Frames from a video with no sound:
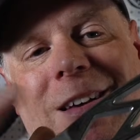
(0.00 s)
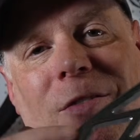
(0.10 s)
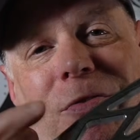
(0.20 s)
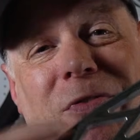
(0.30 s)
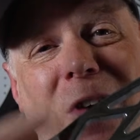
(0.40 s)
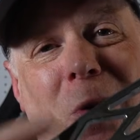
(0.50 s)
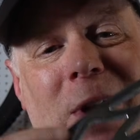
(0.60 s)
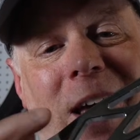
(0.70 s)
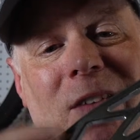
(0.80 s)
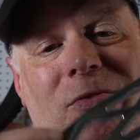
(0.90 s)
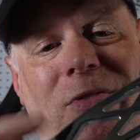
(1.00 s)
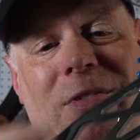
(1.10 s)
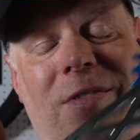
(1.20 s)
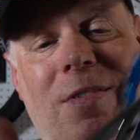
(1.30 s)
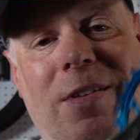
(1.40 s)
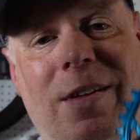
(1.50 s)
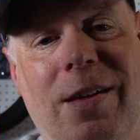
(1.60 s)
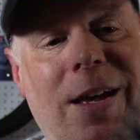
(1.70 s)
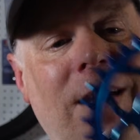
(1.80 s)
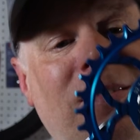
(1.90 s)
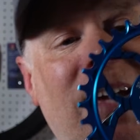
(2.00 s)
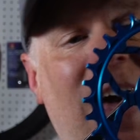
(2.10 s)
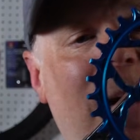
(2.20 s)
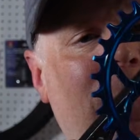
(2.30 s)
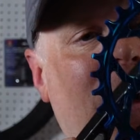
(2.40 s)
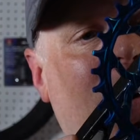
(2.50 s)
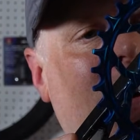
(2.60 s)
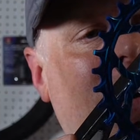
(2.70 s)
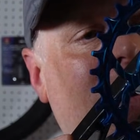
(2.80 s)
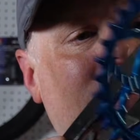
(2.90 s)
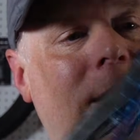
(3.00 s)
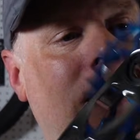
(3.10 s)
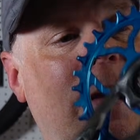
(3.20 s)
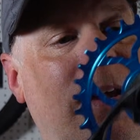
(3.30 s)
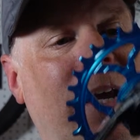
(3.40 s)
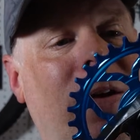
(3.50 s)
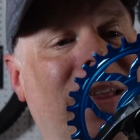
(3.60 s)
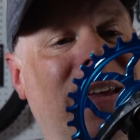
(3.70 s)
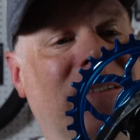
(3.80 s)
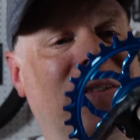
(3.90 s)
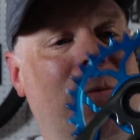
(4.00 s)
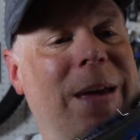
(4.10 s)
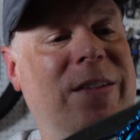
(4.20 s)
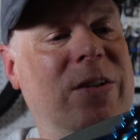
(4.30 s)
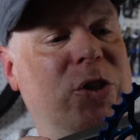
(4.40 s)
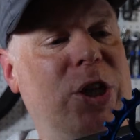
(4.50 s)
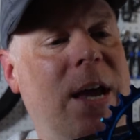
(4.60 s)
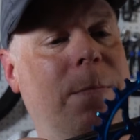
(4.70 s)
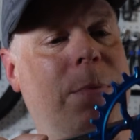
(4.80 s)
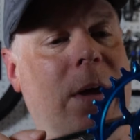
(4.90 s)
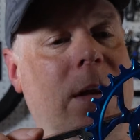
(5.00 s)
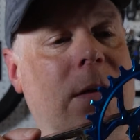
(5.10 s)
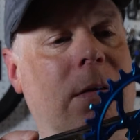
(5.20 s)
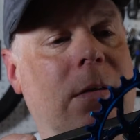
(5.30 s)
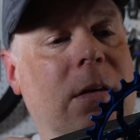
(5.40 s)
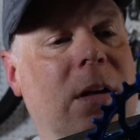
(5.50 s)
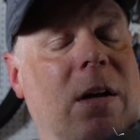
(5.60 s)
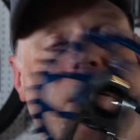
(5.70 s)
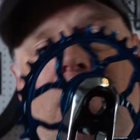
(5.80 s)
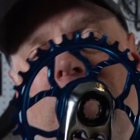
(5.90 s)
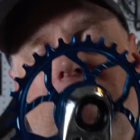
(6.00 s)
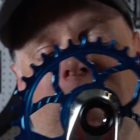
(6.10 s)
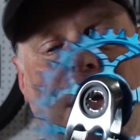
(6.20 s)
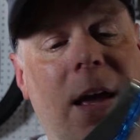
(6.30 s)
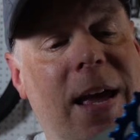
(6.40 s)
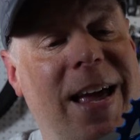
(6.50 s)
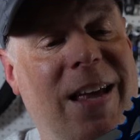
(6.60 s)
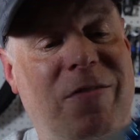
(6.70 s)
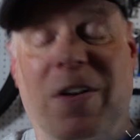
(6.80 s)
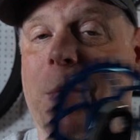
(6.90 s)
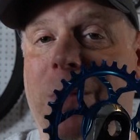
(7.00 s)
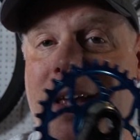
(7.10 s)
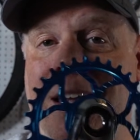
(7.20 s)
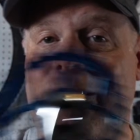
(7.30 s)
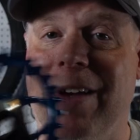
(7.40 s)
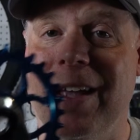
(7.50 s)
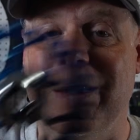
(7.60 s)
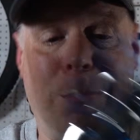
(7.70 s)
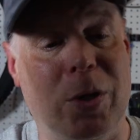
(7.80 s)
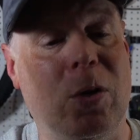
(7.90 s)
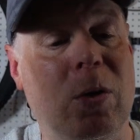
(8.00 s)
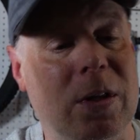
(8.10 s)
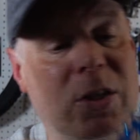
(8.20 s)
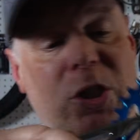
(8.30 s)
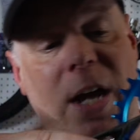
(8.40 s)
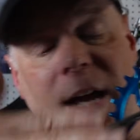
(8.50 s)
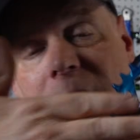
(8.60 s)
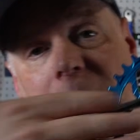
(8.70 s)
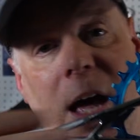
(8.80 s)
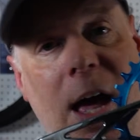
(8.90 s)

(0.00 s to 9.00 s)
FauxDev. It's a combo. You know, I think it still makes it shit, but you know, it's very blingy, right? The blue and the shiny.